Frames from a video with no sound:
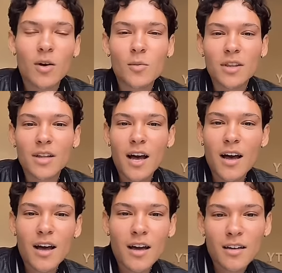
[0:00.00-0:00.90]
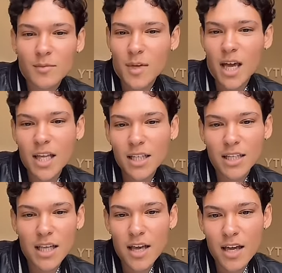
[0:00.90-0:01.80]
Hola, ¿cómo están, mi
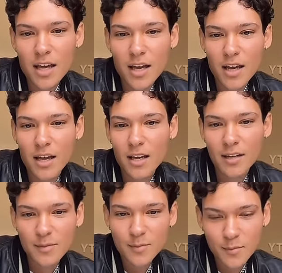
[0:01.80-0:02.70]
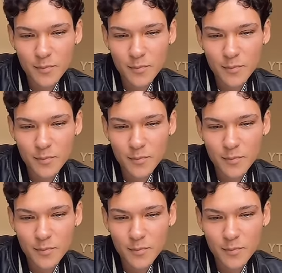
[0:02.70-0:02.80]
gente?